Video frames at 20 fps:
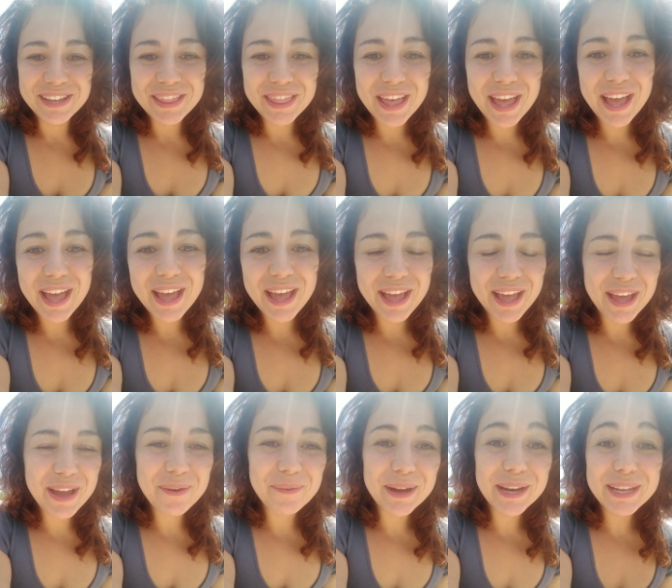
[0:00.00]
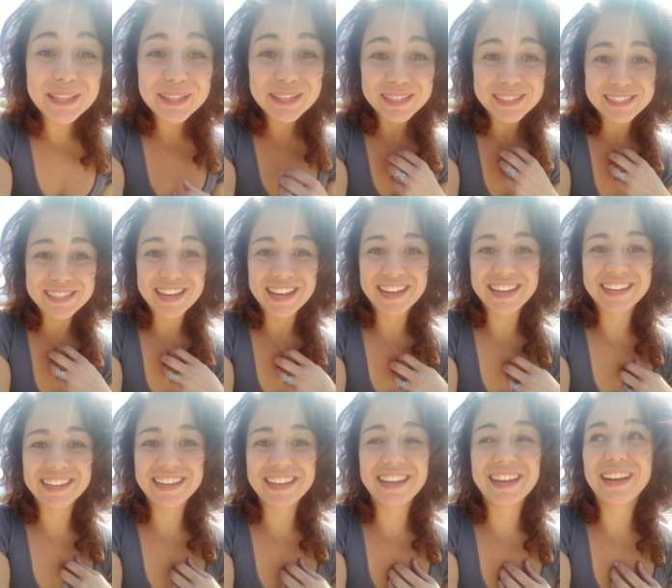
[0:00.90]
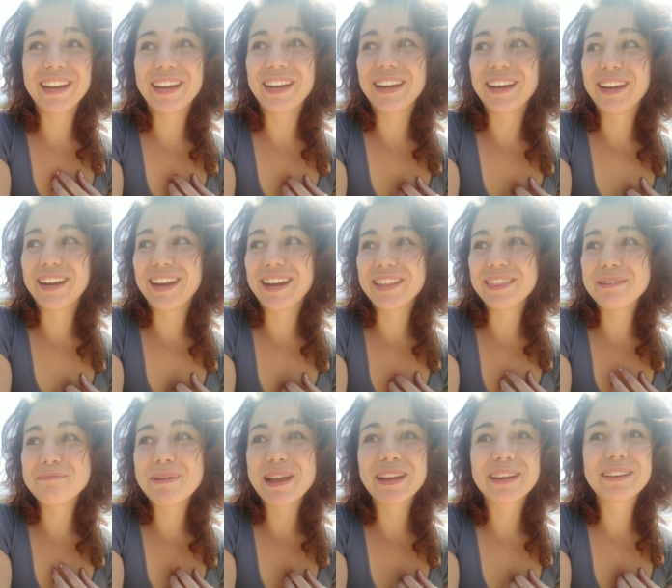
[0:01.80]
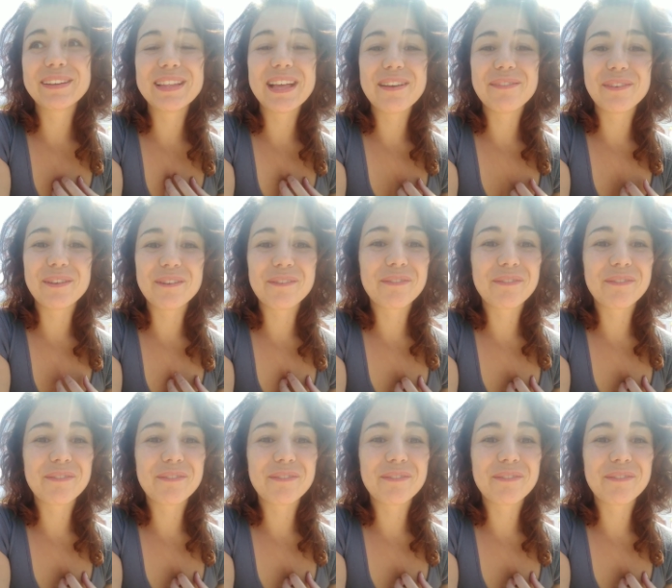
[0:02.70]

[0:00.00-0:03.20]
the what it looks like here on the micro level,